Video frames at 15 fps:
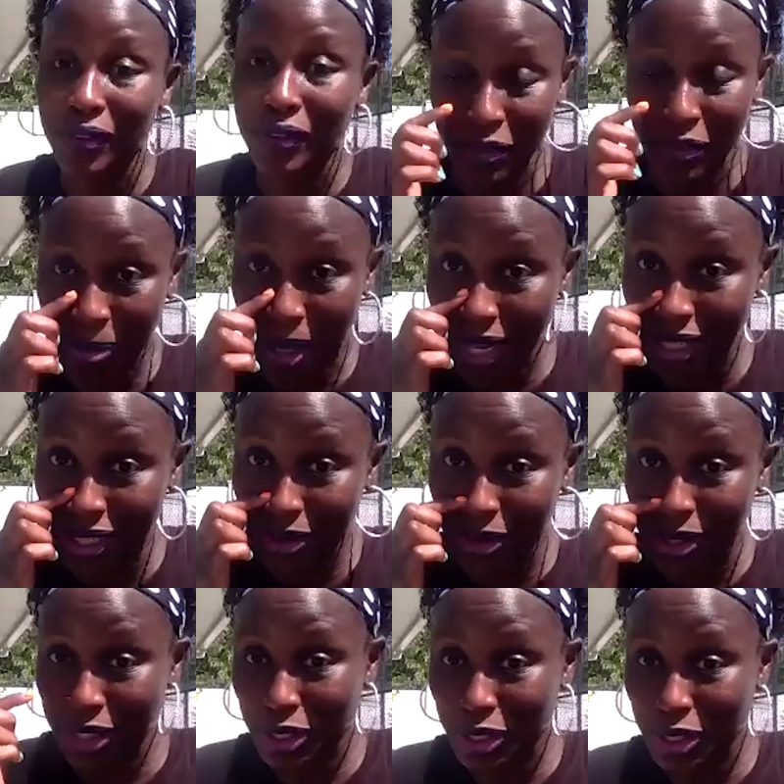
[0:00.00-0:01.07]
Everybody's
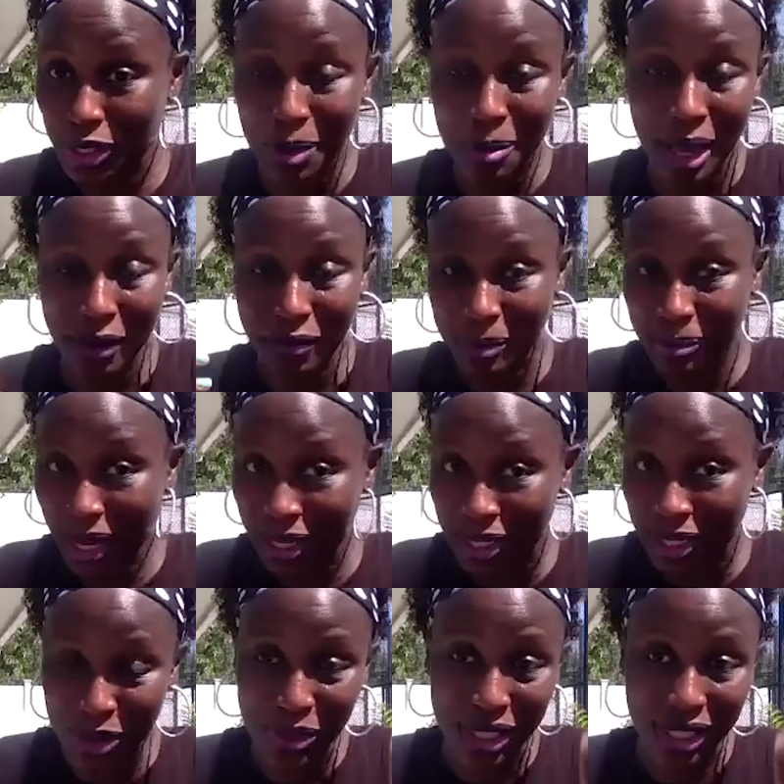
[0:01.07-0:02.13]
on Zoom.
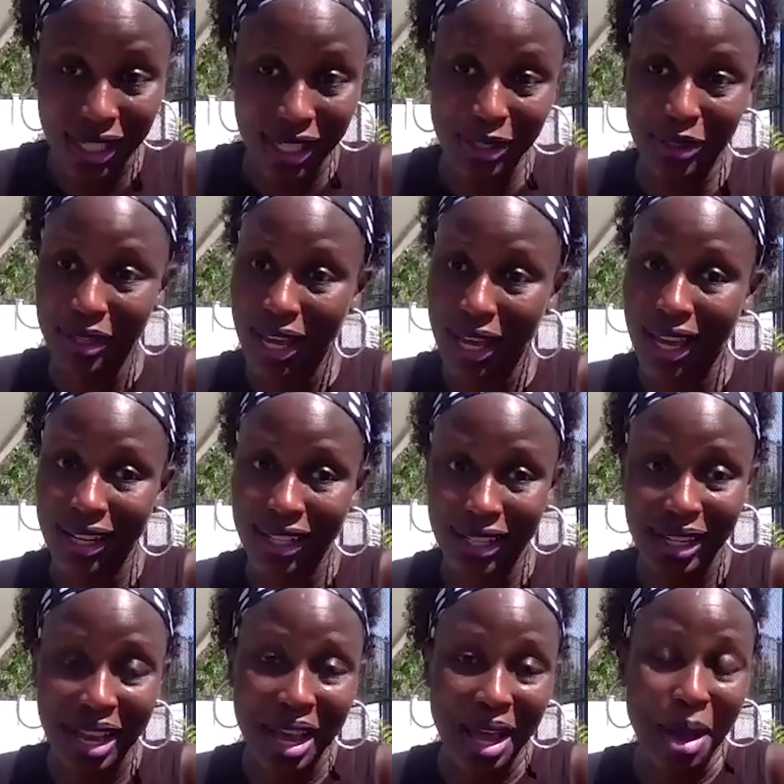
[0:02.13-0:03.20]
Everybody's using internet, and
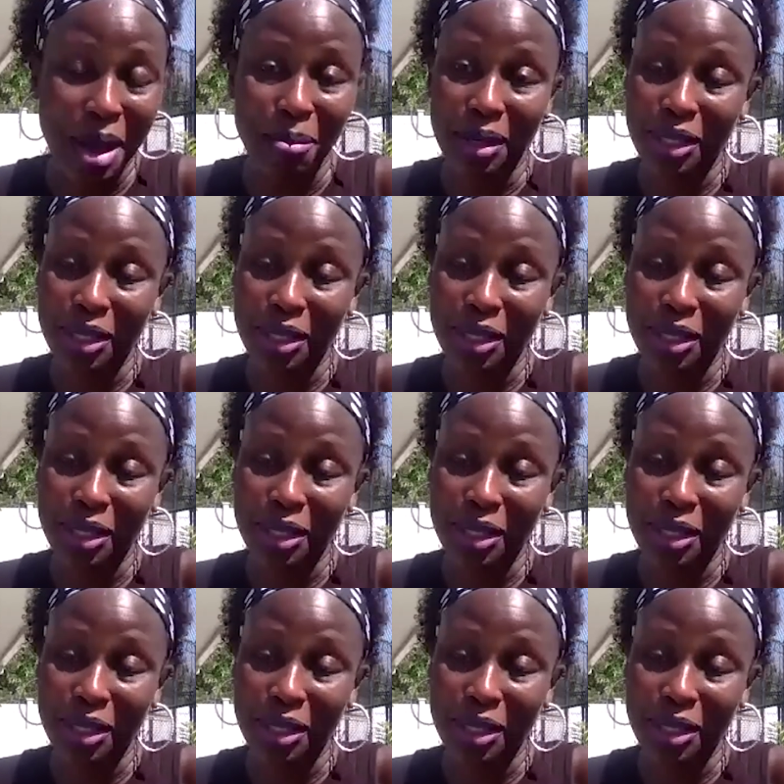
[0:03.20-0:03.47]
but